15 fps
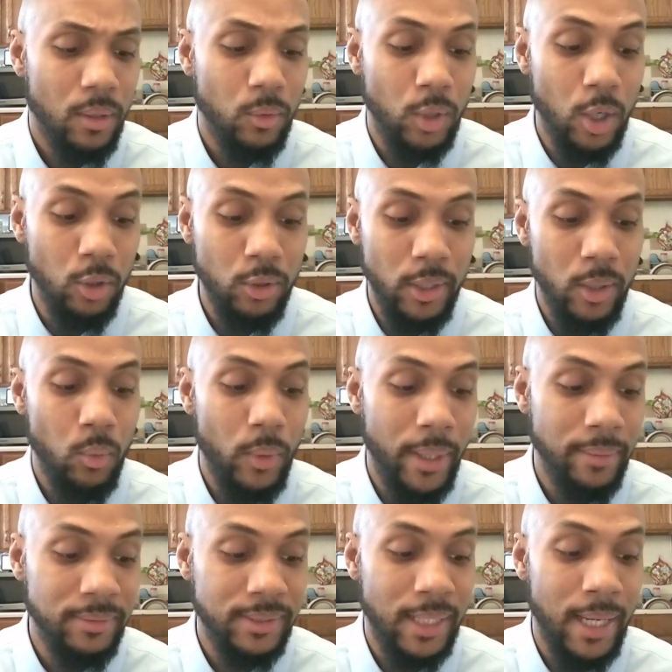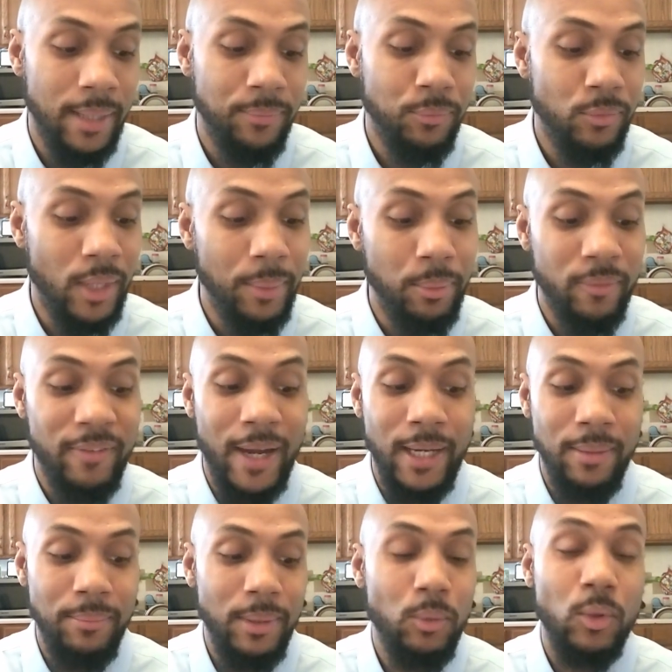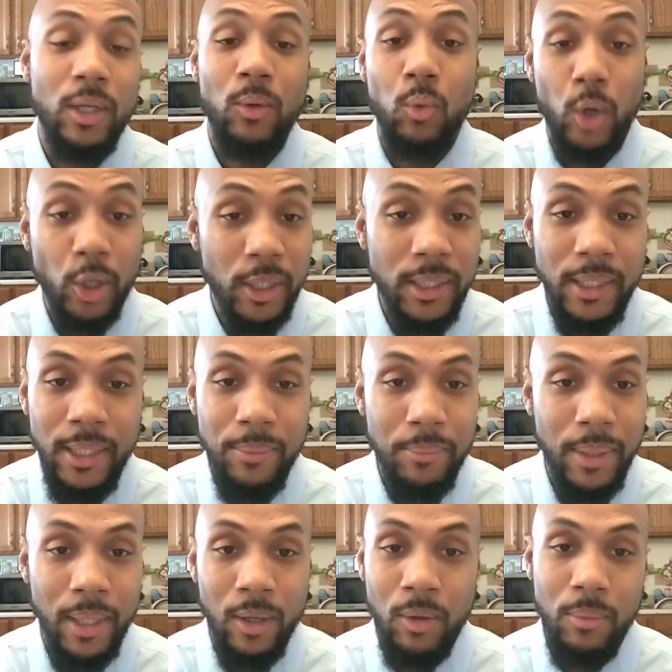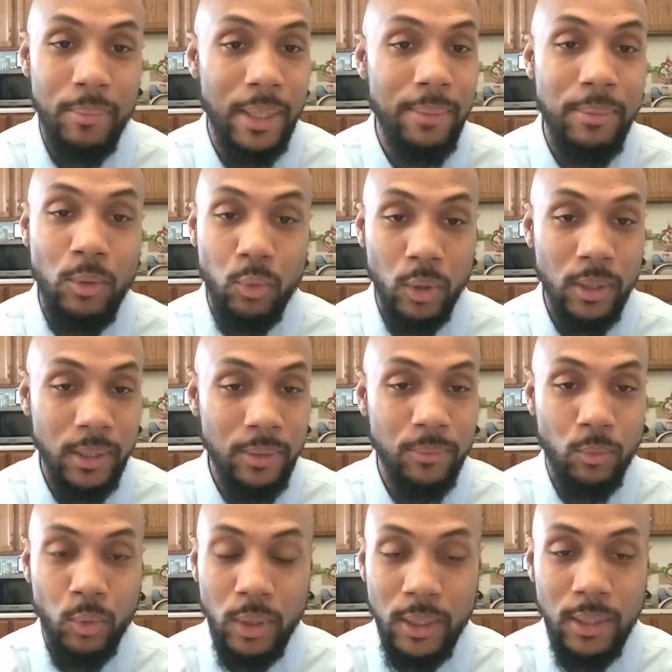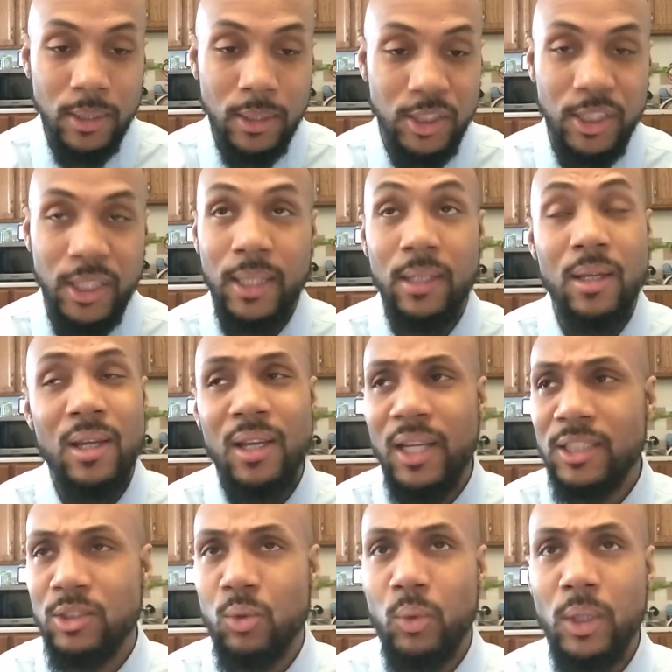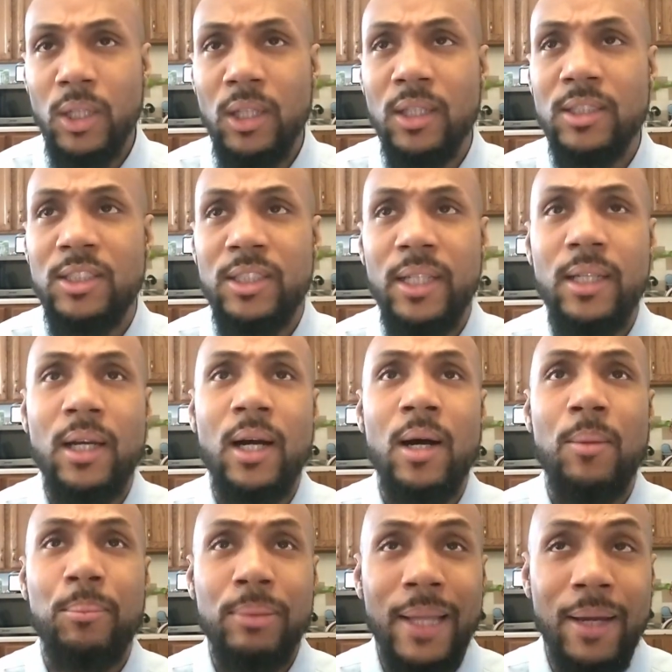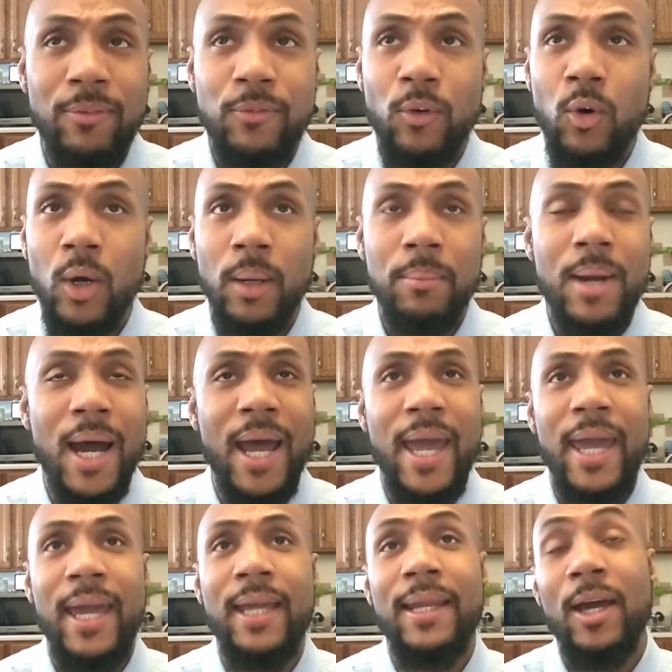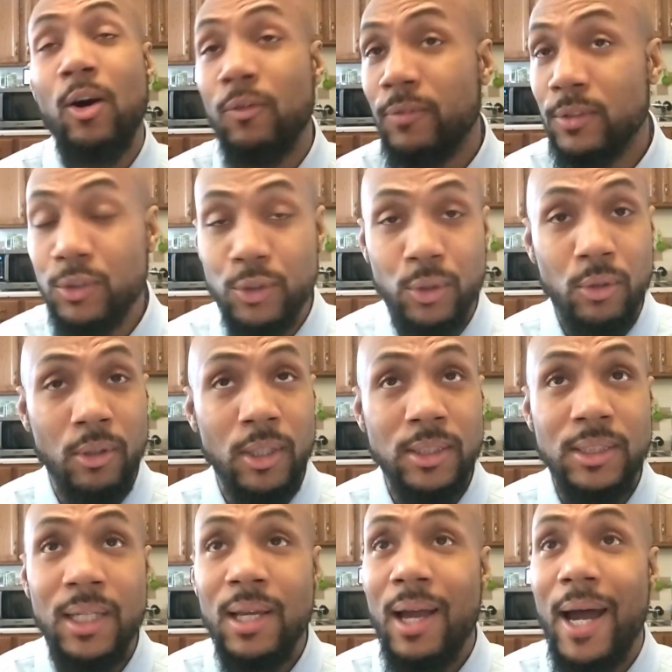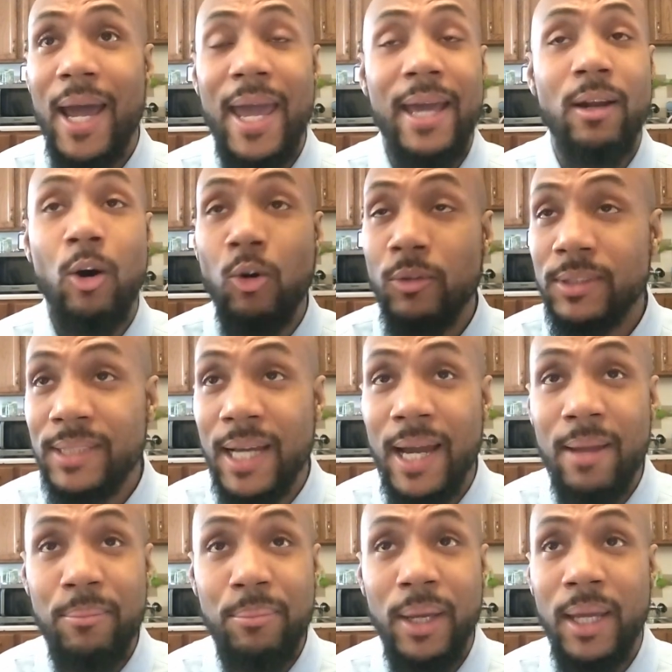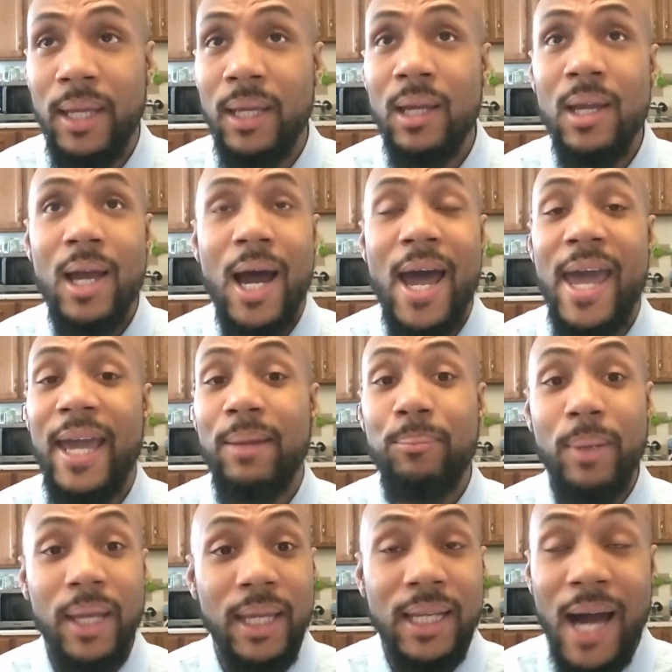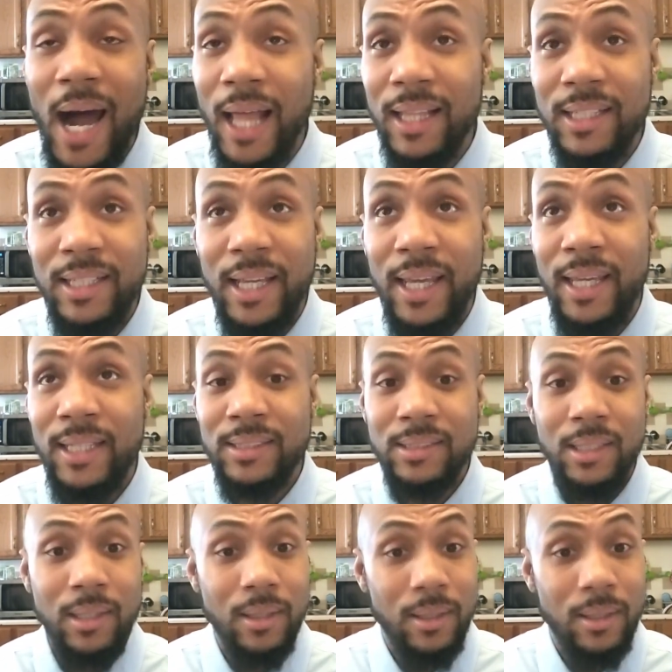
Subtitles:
go to their website. They provided me with a working email, made me really legit. It's a really legit platform. I had health insurance. I had overtime pay. I had paid holidays.